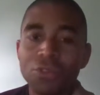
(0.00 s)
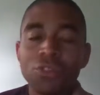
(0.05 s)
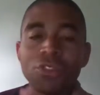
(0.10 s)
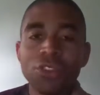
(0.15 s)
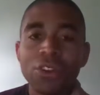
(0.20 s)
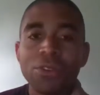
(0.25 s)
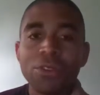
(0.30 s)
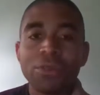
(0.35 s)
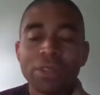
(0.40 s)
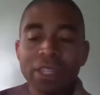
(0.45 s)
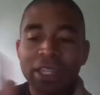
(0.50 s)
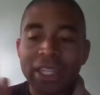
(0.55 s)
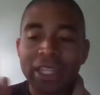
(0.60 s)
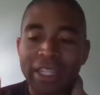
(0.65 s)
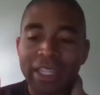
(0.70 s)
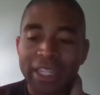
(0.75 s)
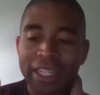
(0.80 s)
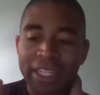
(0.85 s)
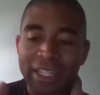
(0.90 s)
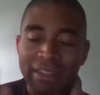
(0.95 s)
no one
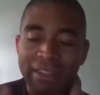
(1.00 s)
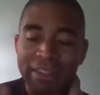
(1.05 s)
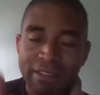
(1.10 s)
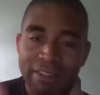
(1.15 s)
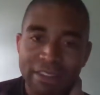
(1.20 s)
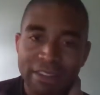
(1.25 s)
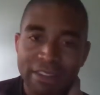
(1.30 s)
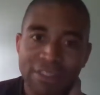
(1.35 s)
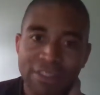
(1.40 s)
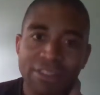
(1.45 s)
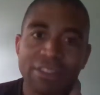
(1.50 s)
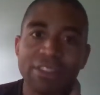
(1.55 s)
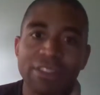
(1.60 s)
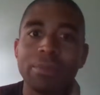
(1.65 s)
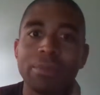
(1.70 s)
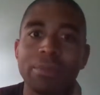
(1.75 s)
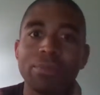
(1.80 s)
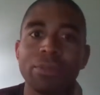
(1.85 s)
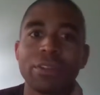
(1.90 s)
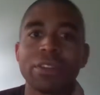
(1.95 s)
can
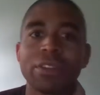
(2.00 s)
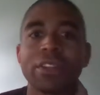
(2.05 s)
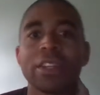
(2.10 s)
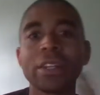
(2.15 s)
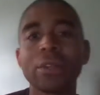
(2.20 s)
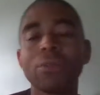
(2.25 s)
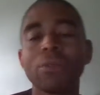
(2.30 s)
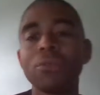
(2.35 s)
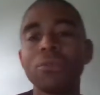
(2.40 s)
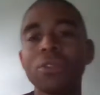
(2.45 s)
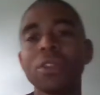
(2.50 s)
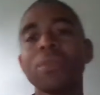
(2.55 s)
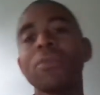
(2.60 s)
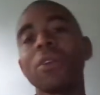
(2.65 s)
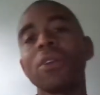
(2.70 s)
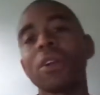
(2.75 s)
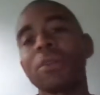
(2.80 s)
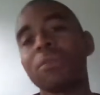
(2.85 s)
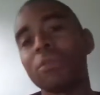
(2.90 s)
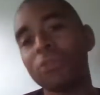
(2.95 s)
consistently predict when the
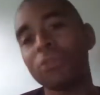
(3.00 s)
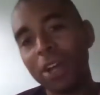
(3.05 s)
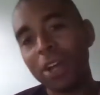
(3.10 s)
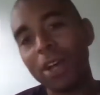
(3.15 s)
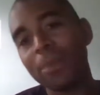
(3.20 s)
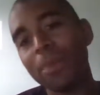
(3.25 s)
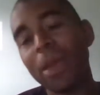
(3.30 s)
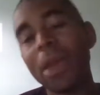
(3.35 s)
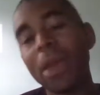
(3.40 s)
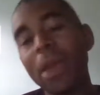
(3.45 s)
market will drop